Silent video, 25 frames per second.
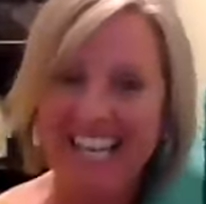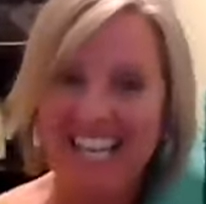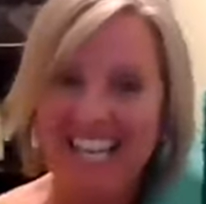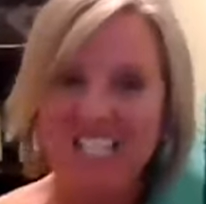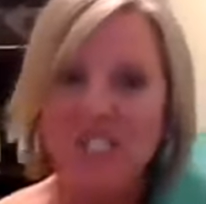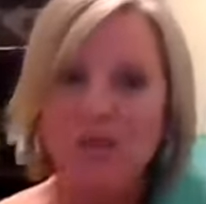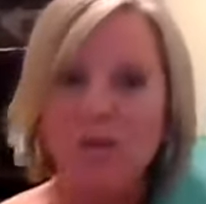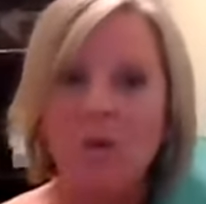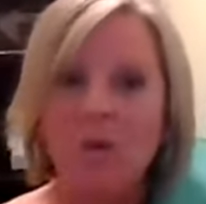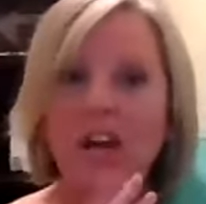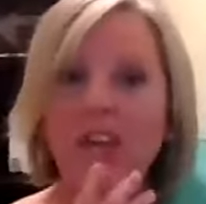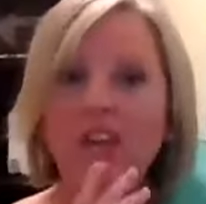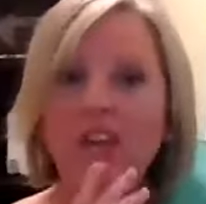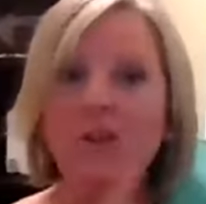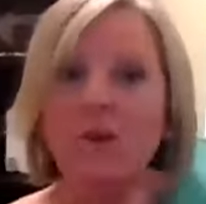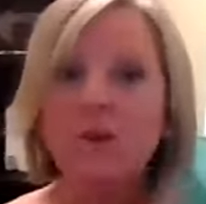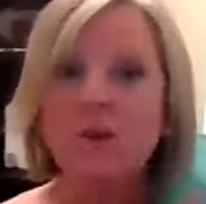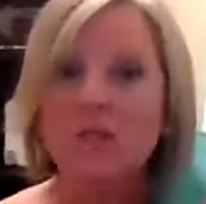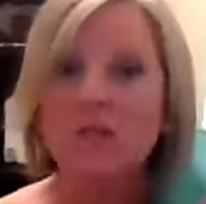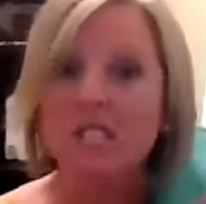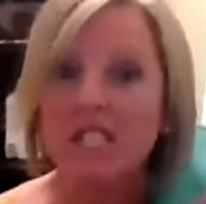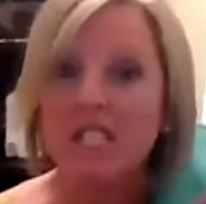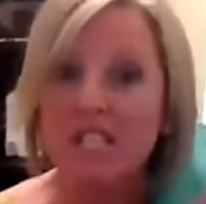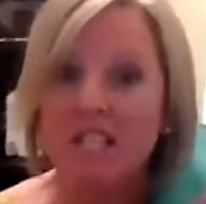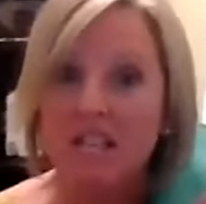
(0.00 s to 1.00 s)
So I
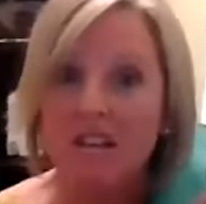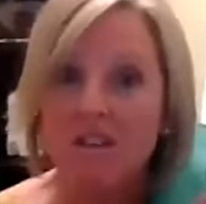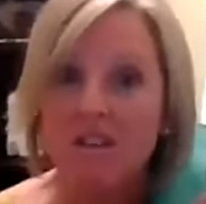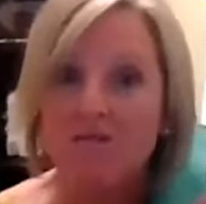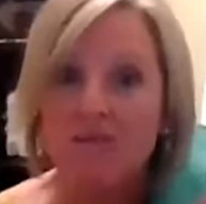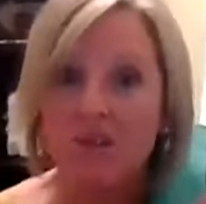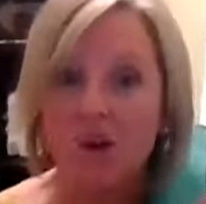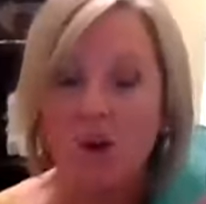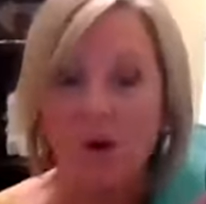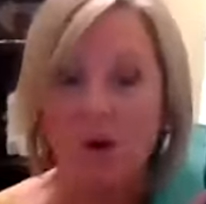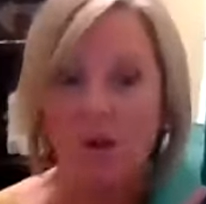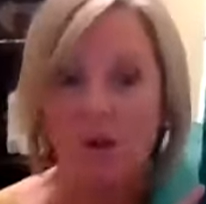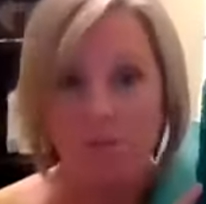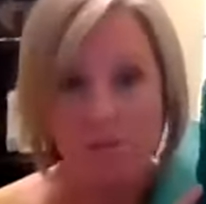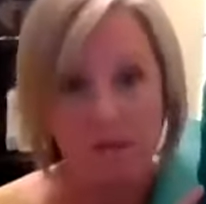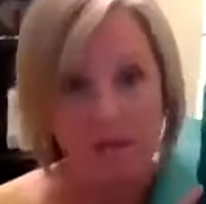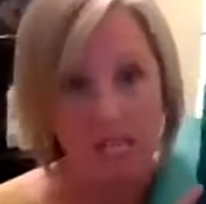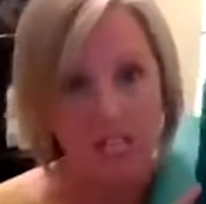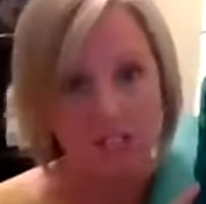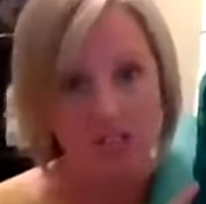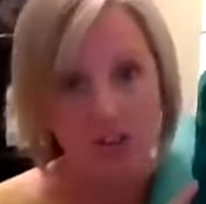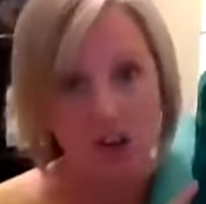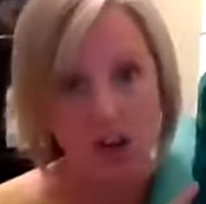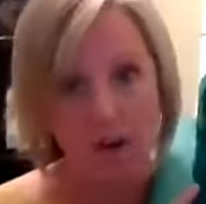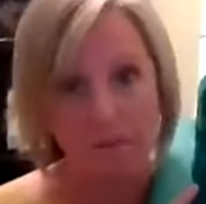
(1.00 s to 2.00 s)
use the glove for all the
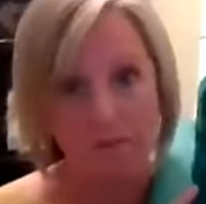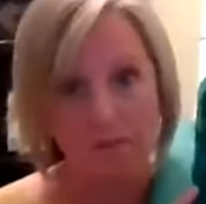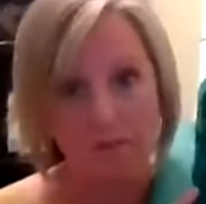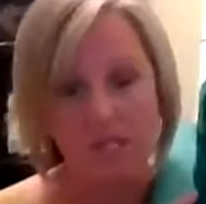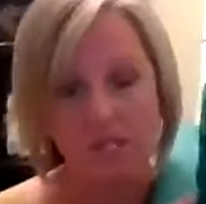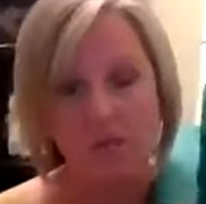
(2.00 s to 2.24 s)
big jobs.